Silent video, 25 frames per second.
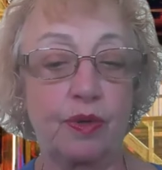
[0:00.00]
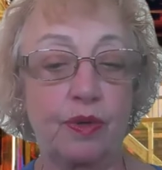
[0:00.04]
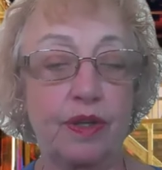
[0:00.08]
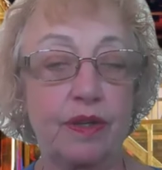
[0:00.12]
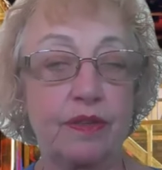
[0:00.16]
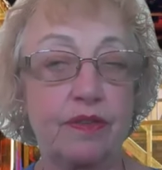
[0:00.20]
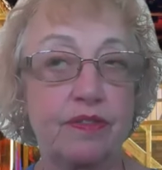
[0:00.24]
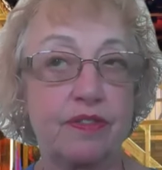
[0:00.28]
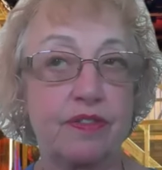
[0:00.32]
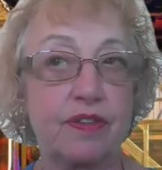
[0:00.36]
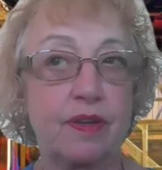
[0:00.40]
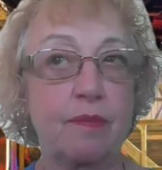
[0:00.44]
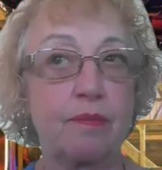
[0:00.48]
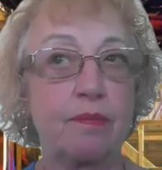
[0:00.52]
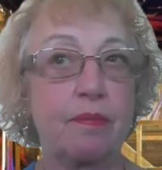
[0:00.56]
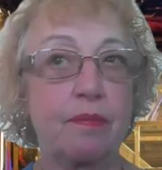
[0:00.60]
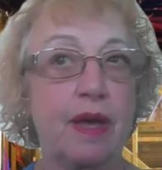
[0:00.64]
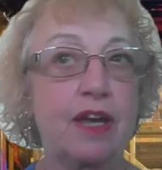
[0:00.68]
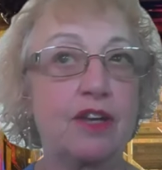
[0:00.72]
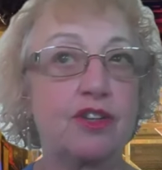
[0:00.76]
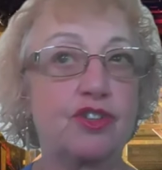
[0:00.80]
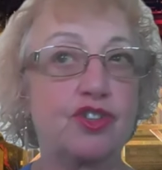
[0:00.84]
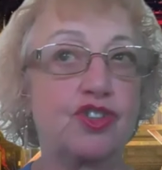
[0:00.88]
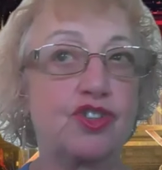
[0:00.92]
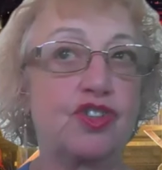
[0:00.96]
with some
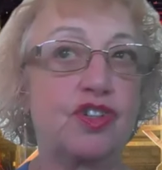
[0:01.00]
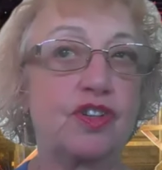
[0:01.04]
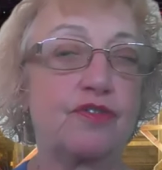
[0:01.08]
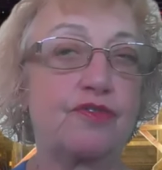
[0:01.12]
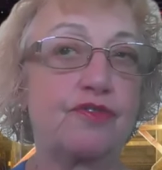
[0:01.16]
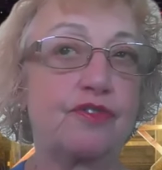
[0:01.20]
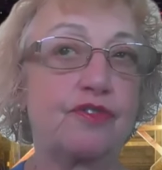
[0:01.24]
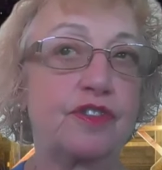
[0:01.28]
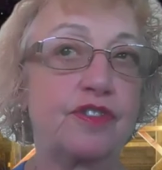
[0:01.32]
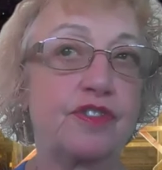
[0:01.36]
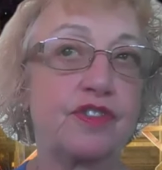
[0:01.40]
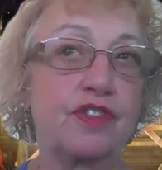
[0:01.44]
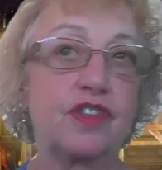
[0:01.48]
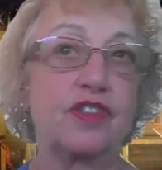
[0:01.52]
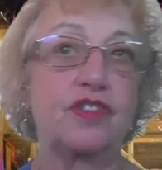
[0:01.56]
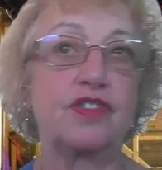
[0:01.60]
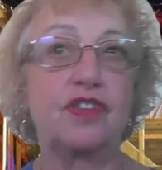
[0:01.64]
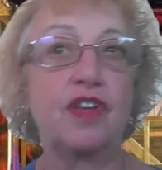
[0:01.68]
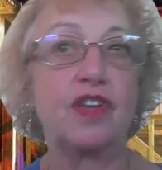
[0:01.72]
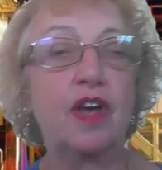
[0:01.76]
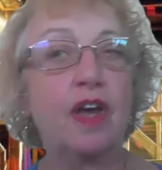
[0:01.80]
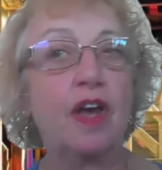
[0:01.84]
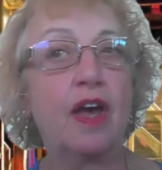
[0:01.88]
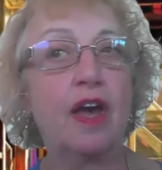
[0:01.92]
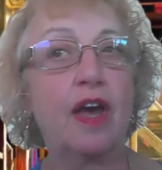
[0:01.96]
major differences.